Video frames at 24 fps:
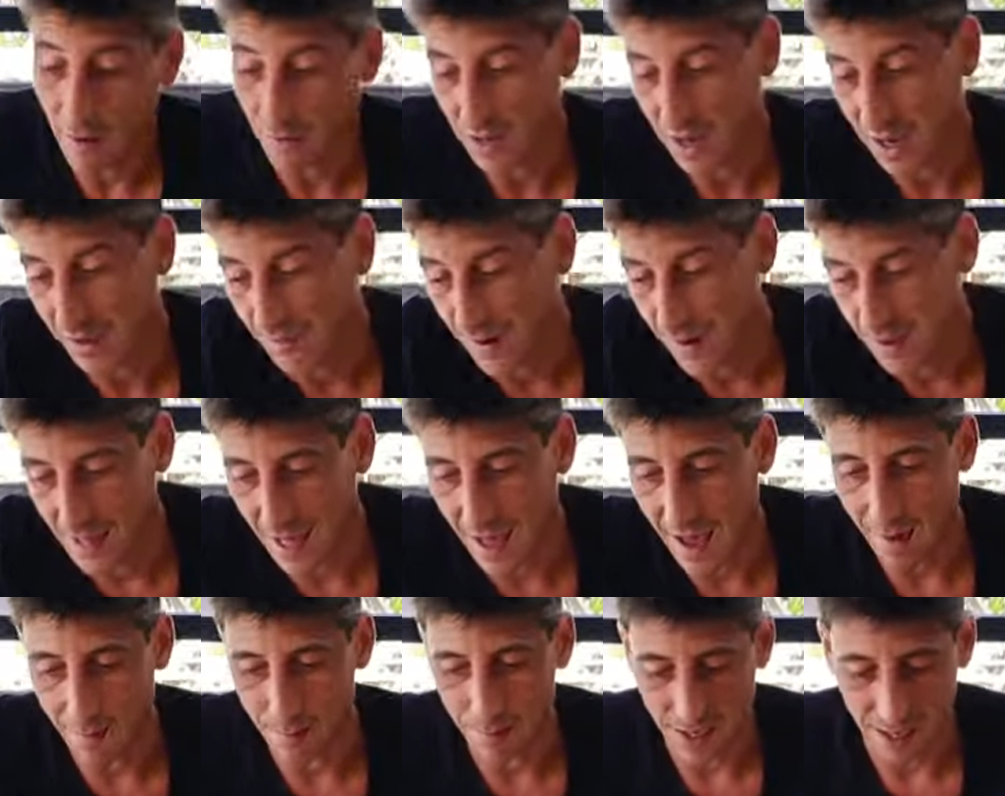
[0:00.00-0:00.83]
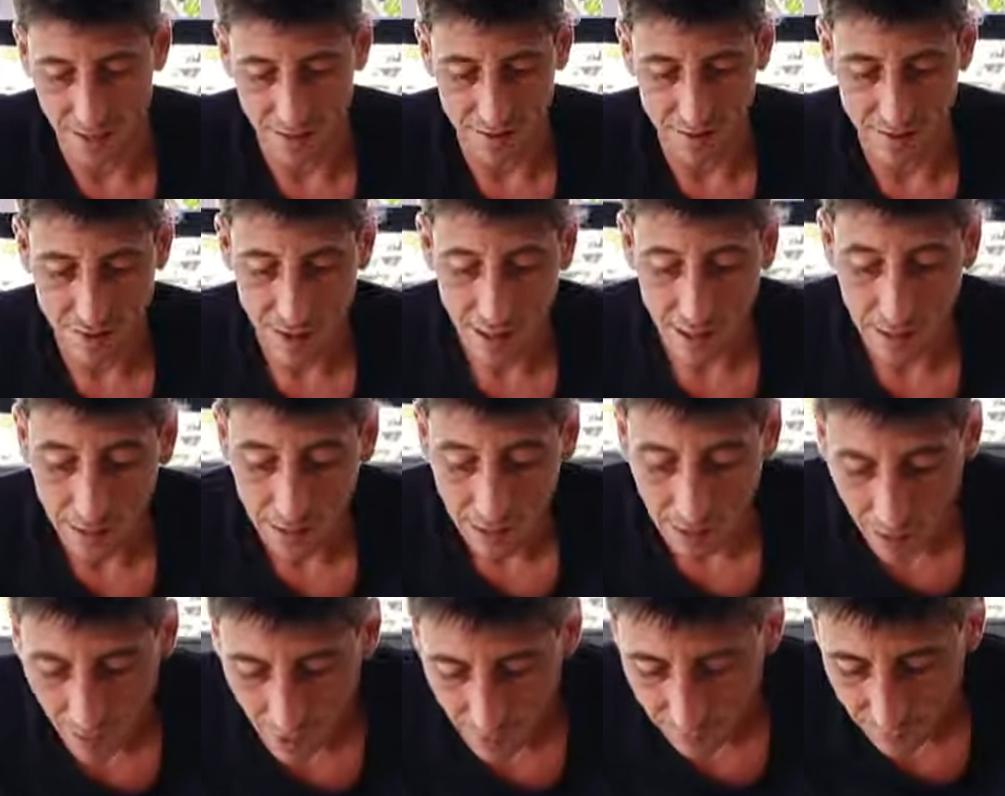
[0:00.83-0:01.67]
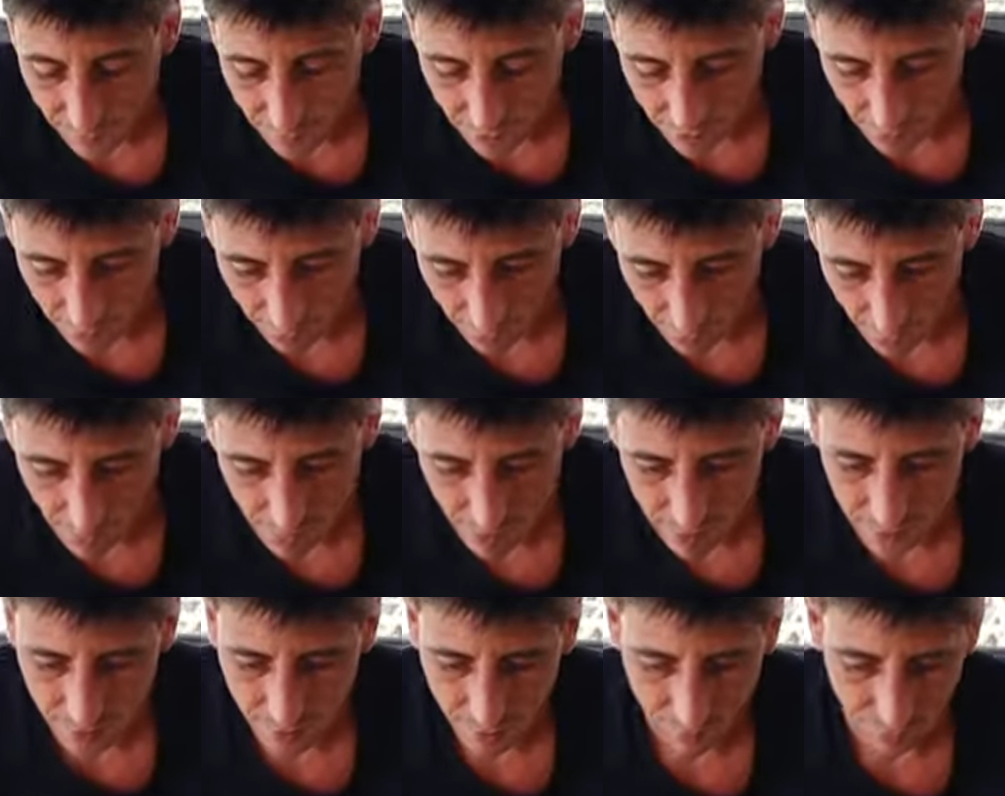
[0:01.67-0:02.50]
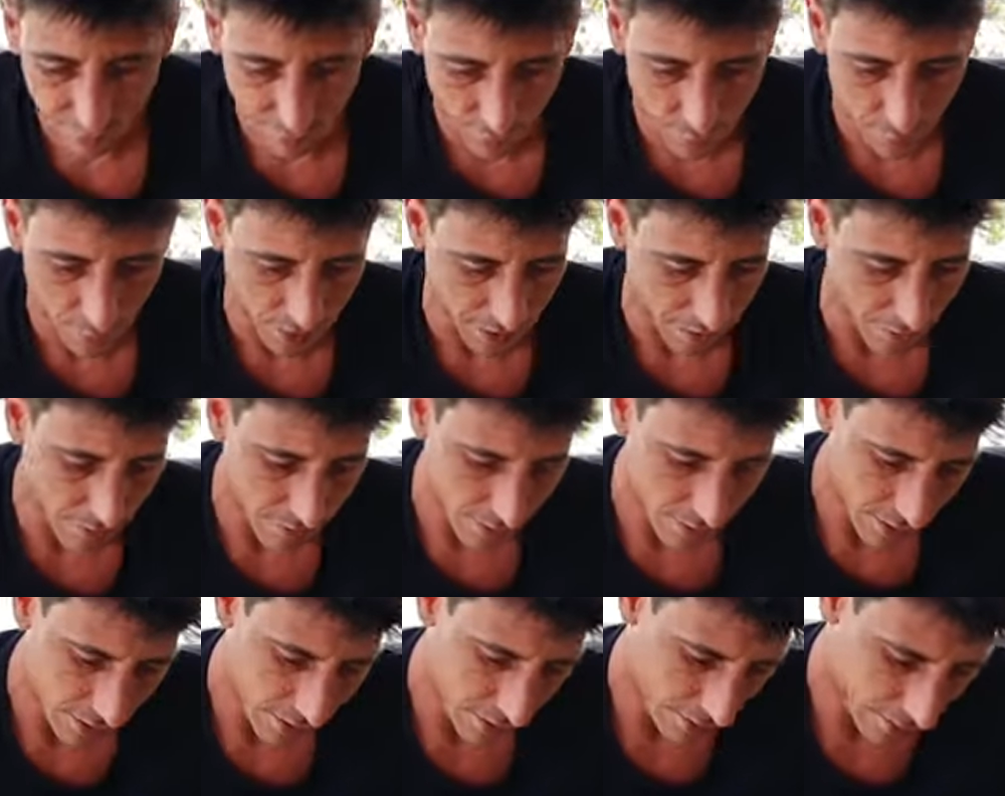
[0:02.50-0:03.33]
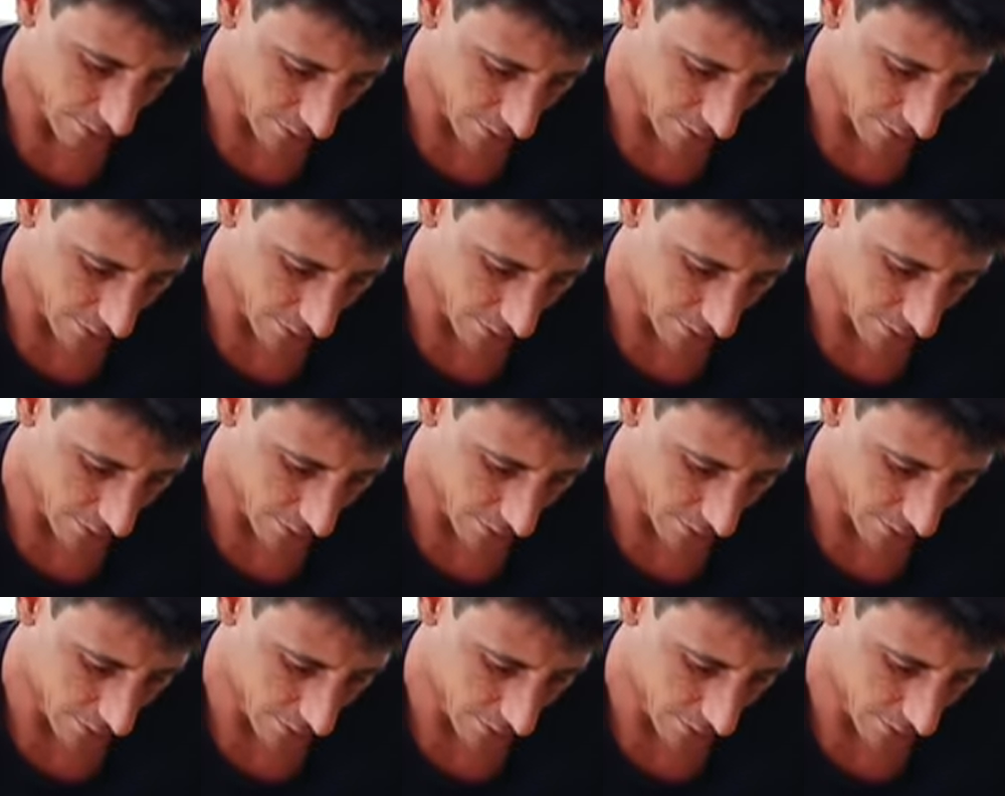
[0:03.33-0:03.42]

I'll give it that, man. Love the looks, for real.